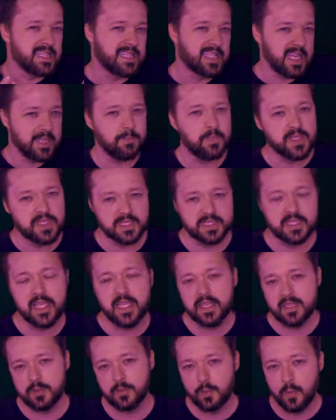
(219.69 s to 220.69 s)
deepest
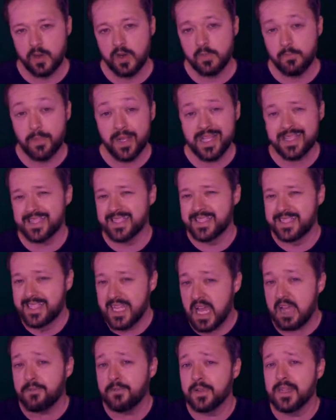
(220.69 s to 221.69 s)
thing in the world, but it's
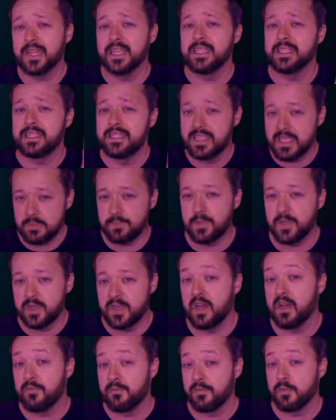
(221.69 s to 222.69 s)
definitely deep
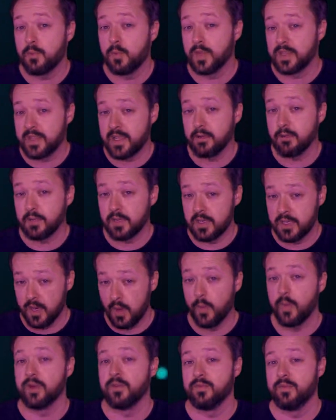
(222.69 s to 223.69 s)
enough for what they were
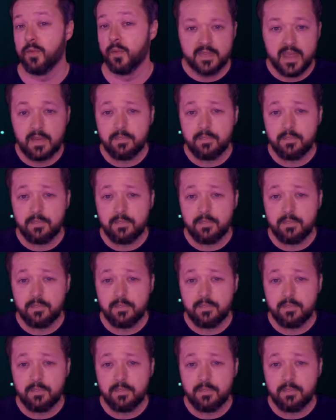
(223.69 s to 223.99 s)
going for.